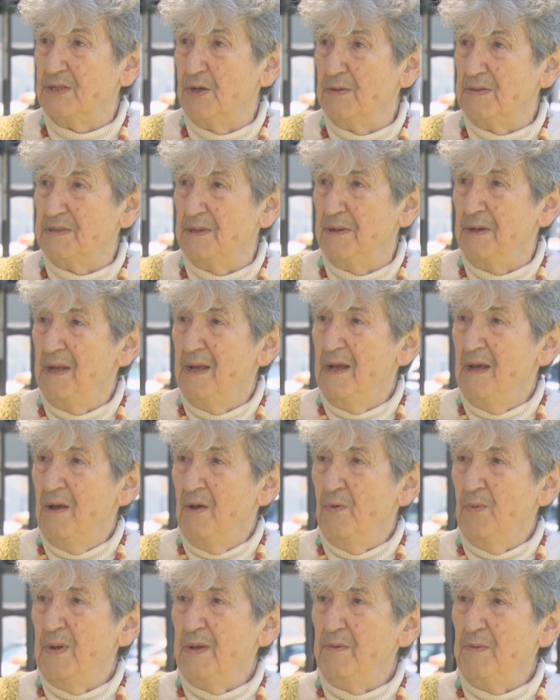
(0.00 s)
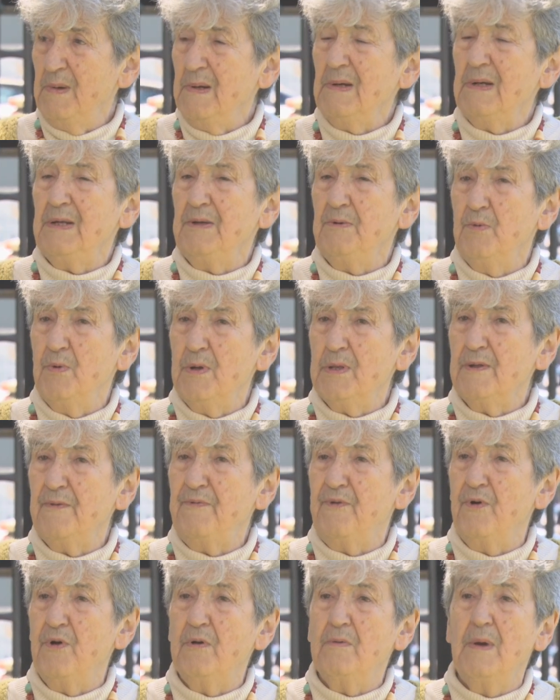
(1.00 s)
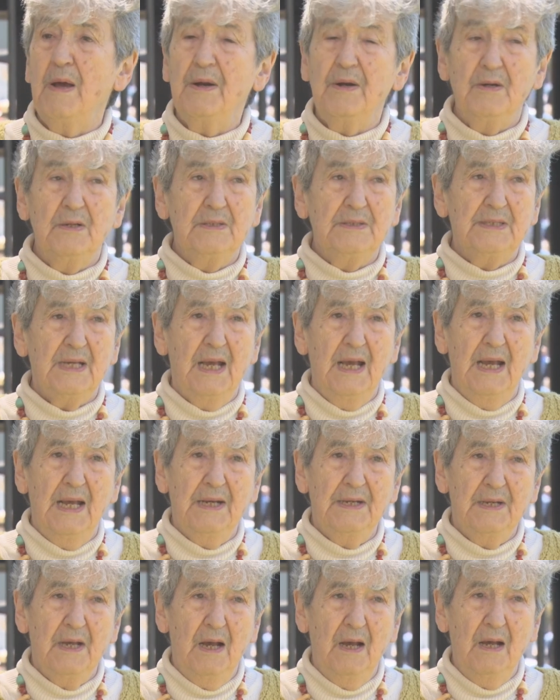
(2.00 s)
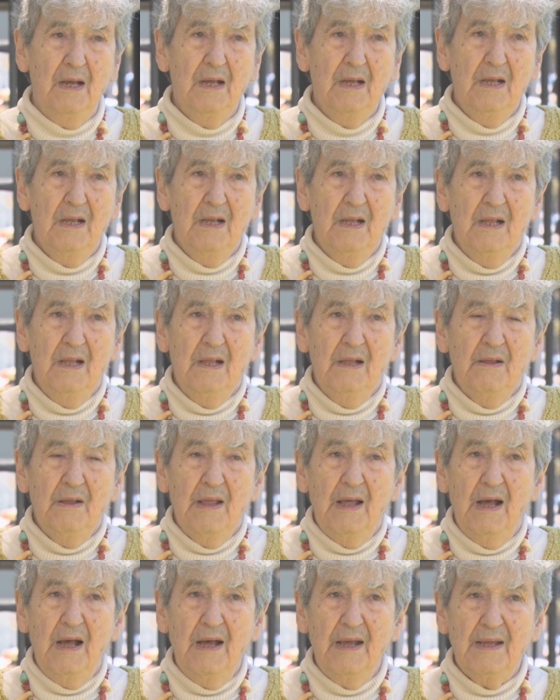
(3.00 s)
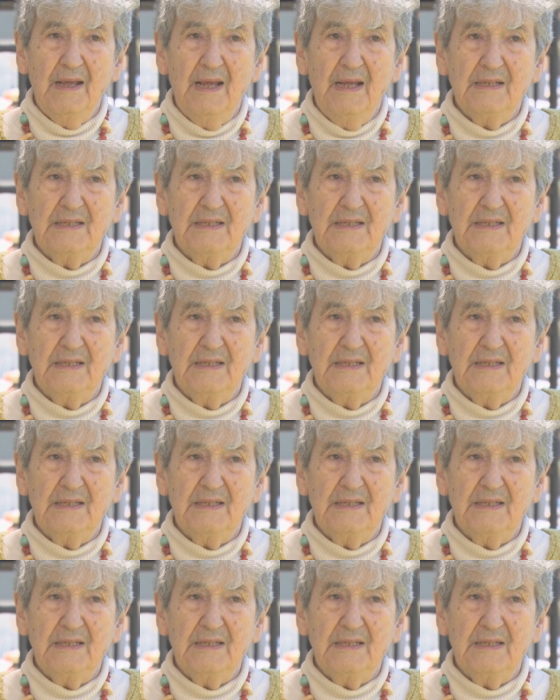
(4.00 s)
So a, we really were the forerunners, and uh, uh,